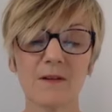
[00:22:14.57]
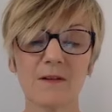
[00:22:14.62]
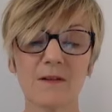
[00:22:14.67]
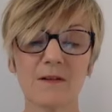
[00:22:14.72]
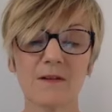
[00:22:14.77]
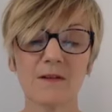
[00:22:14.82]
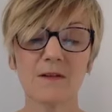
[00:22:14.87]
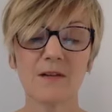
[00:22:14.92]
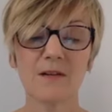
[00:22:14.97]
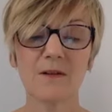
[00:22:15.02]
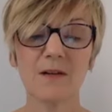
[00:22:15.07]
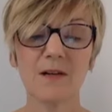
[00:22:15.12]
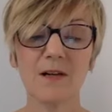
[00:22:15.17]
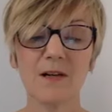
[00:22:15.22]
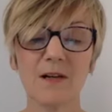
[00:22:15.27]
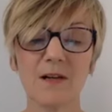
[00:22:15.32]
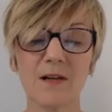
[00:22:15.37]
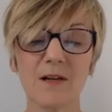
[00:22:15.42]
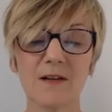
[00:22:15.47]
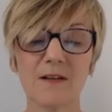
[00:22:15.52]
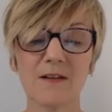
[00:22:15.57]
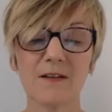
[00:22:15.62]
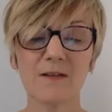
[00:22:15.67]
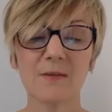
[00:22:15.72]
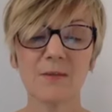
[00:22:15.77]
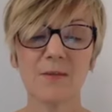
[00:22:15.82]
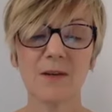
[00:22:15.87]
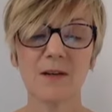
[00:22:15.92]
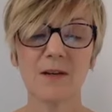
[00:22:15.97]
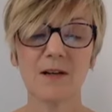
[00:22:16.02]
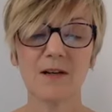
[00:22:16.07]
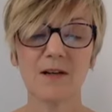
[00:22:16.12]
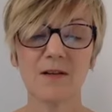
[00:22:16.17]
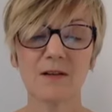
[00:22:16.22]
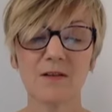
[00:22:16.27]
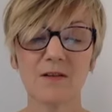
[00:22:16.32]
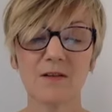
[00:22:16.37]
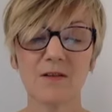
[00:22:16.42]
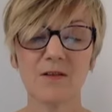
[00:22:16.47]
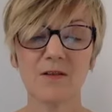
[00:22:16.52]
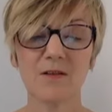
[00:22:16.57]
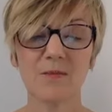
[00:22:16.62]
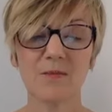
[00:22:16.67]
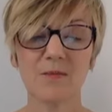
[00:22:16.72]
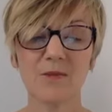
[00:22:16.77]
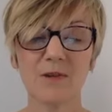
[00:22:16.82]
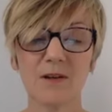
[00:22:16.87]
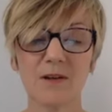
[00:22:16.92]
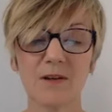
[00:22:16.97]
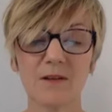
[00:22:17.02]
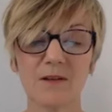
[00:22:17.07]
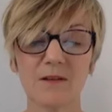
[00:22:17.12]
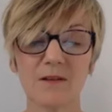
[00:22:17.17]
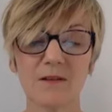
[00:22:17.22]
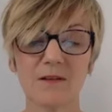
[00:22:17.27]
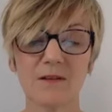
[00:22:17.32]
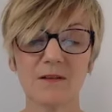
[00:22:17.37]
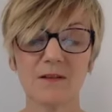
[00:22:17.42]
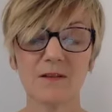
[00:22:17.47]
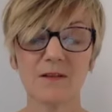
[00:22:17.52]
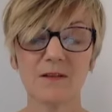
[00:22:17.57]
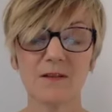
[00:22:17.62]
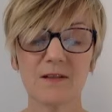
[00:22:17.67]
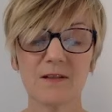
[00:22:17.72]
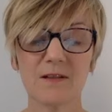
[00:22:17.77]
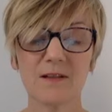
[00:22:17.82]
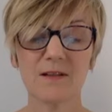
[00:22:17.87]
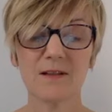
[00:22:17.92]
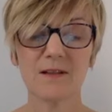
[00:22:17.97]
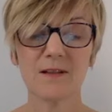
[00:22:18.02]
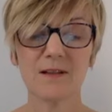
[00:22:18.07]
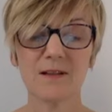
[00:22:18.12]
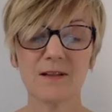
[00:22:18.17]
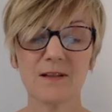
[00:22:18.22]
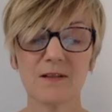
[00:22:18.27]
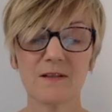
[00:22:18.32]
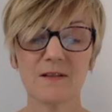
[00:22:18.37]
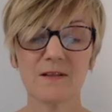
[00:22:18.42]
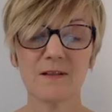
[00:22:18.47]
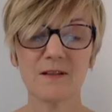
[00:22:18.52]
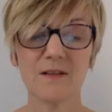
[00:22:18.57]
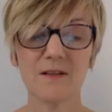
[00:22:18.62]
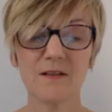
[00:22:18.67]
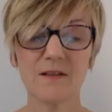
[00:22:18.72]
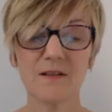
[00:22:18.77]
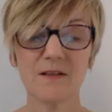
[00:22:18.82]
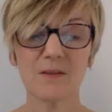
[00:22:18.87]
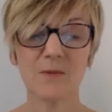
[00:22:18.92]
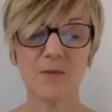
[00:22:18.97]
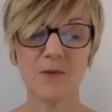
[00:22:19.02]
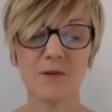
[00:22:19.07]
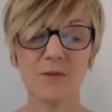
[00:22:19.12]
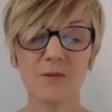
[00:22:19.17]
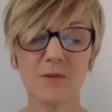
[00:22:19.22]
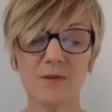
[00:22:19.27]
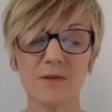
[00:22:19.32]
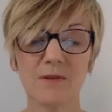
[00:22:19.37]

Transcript: So a light awareness on the breath, just as it is in this moment.